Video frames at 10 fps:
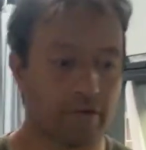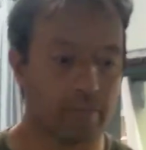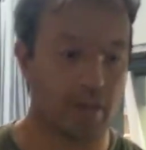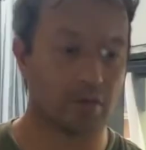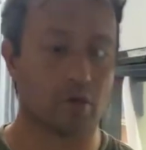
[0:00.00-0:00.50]
It
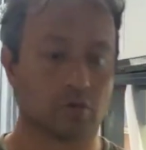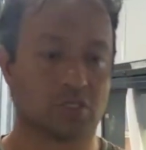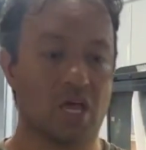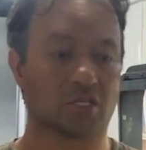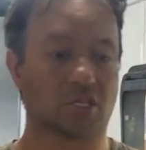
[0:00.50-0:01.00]
made no
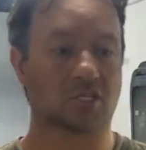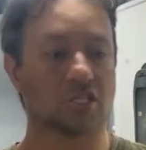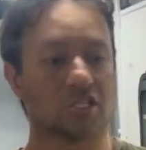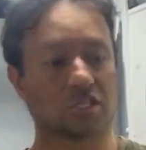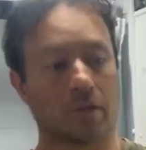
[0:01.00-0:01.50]
sense because
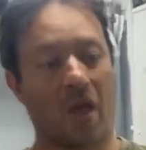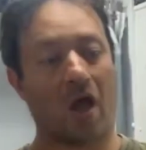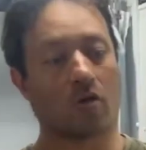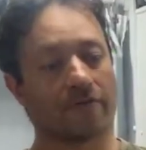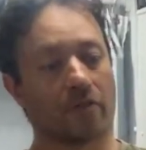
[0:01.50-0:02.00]
this is the
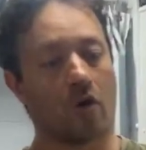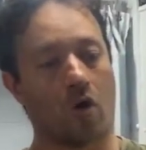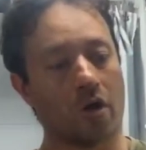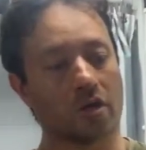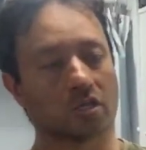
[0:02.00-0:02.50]
power for the
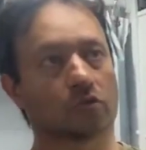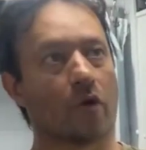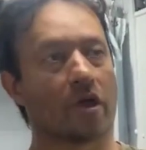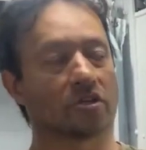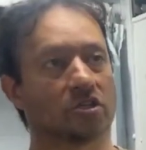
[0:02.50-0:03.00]
awning switch.